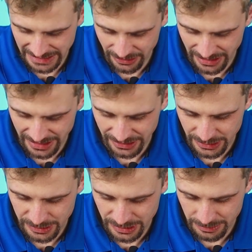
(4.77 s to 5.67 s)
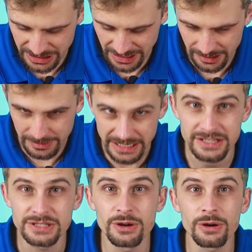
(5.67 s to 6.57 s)
here on our YouTube channel
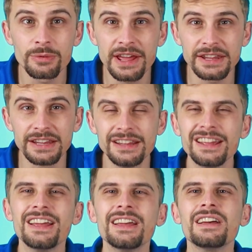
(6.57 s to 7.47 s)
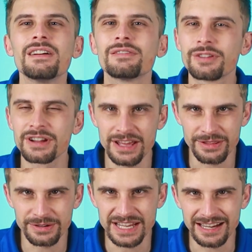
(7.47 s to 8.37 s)
because you're ready for
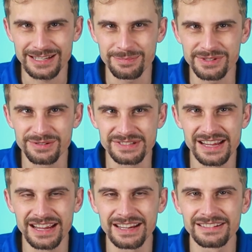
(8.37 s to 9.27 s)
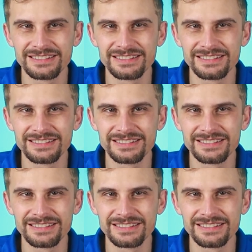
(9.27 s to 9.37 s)
another Tech Tip Tuesday.